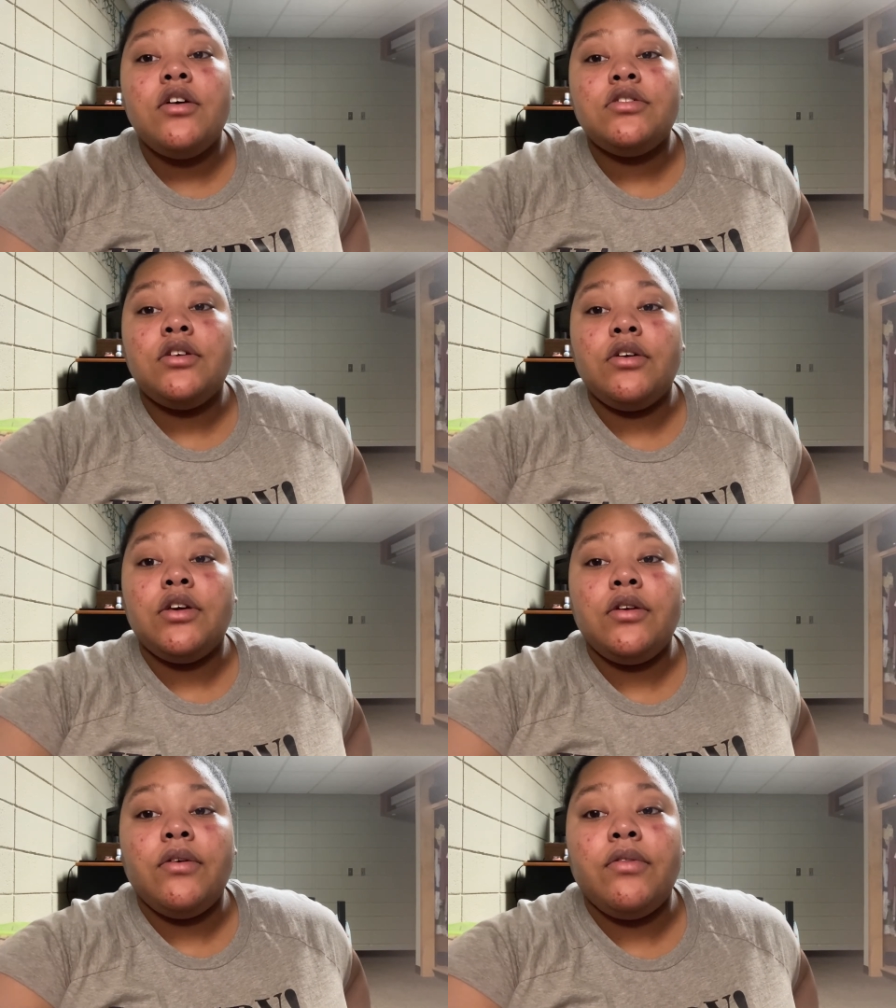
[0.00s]
So, you
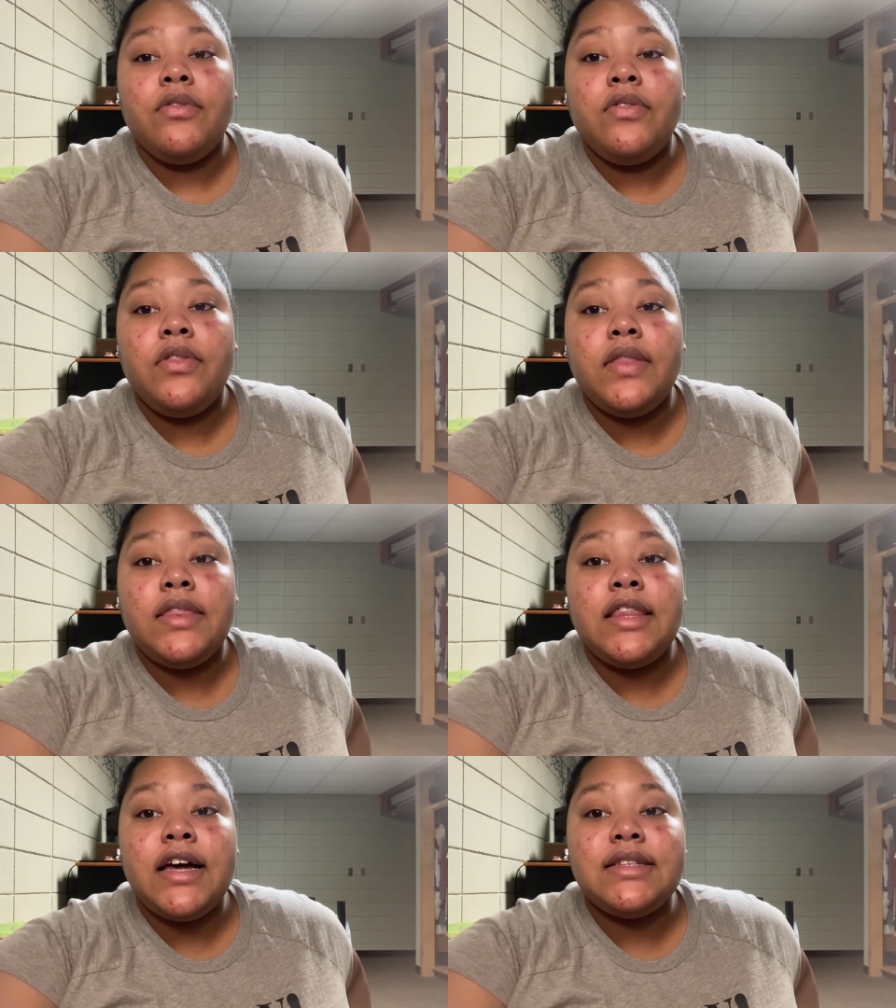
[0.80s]
know,
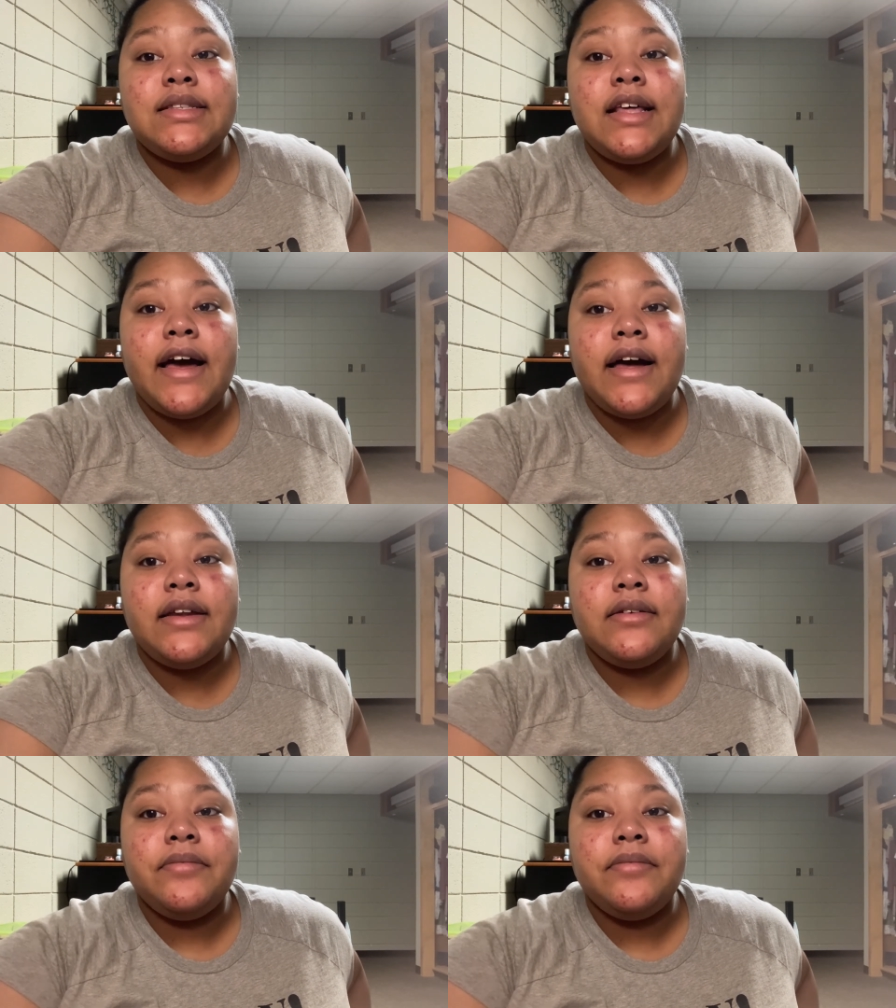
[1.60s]
that's that.